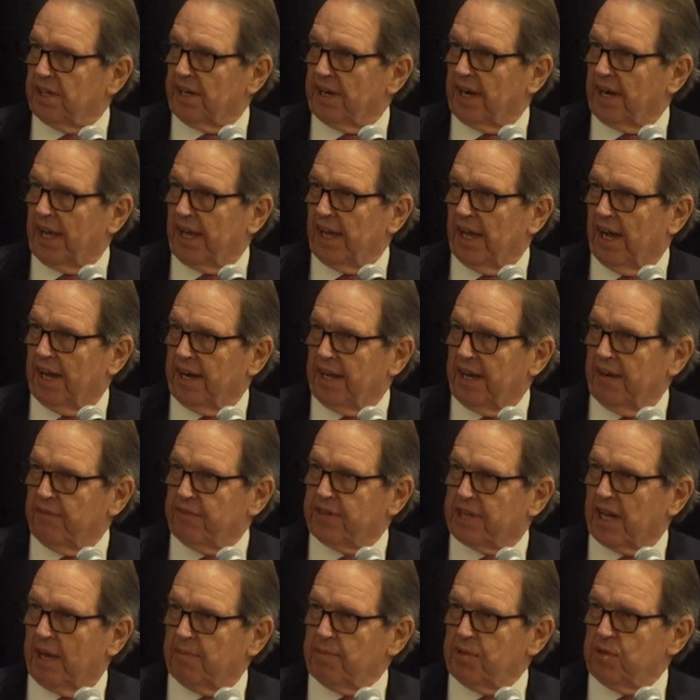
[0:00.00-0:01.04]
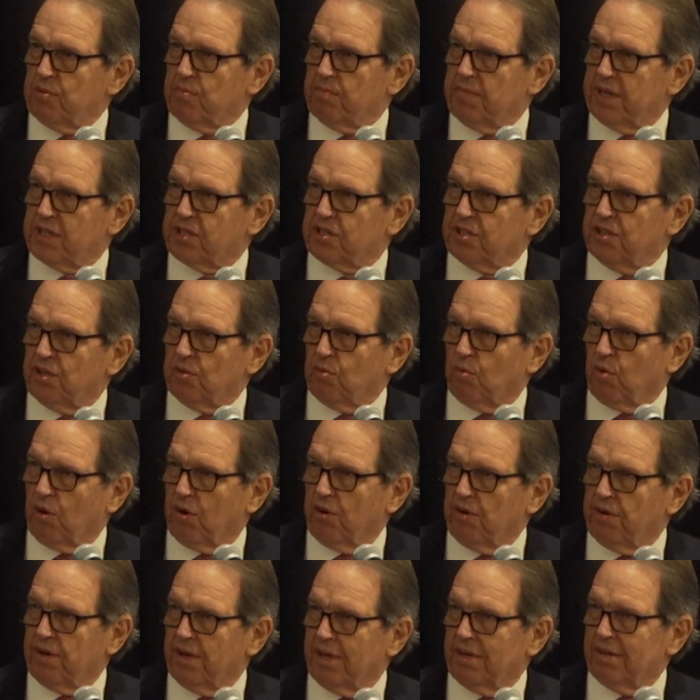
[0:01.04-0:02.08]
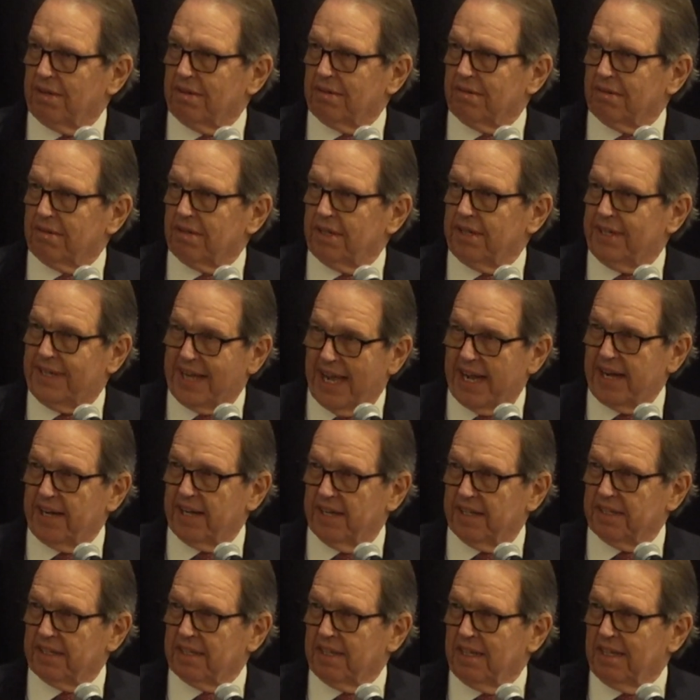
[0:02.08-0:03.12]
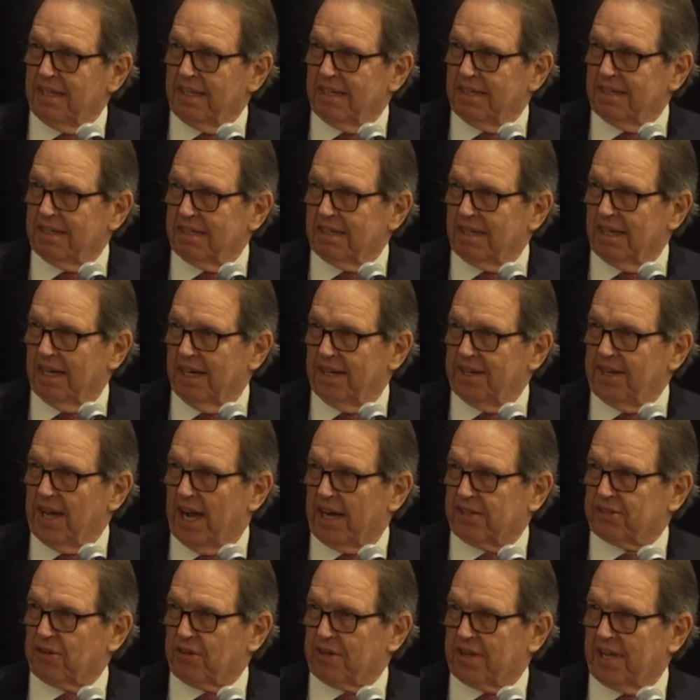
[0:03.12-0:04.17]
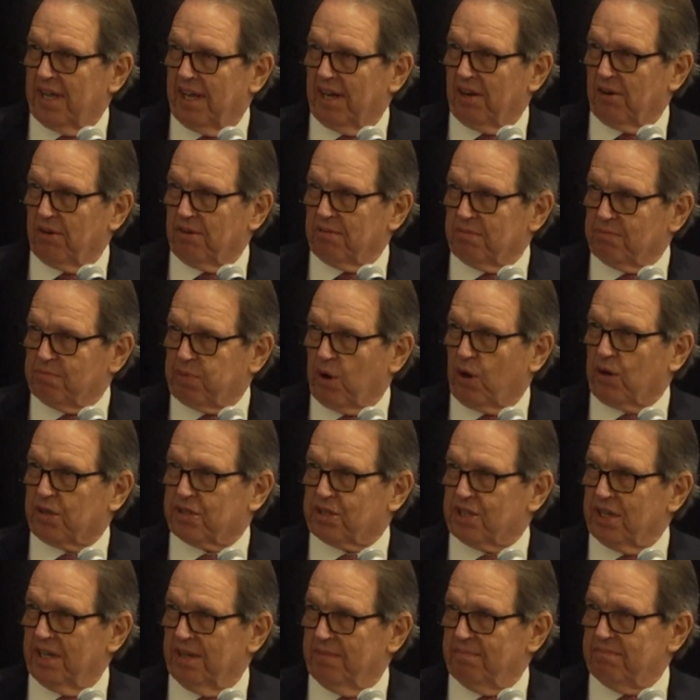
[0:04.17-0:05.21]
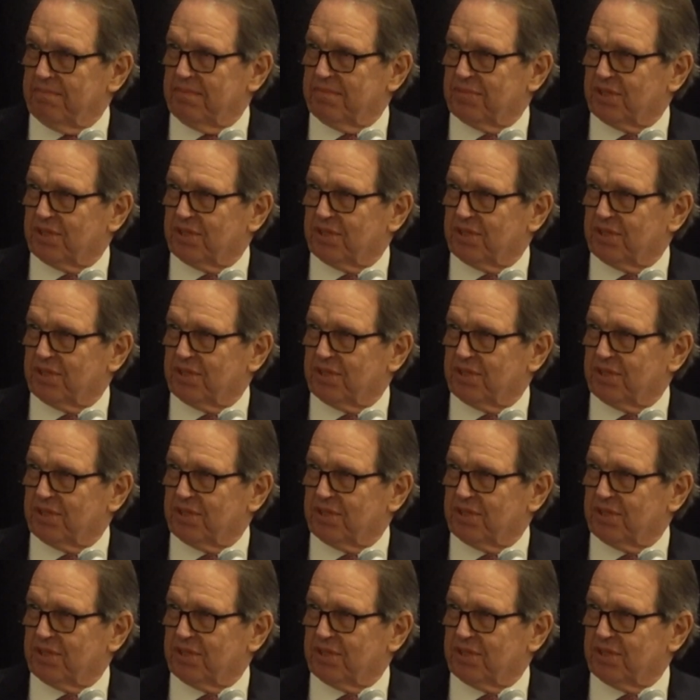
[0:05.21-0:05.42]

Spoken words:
And Leanna, every time you mention the word data, Dr. Keller perks up.